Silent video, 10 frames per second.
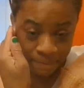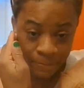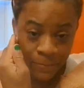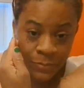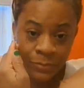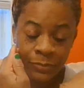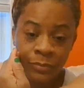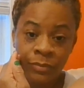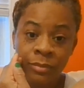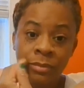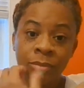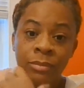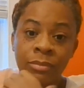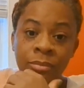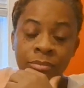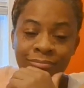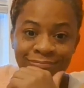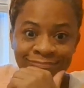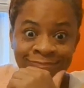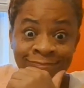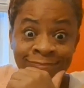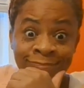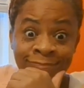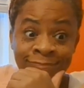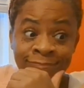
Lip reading: No one is speaking in this clip.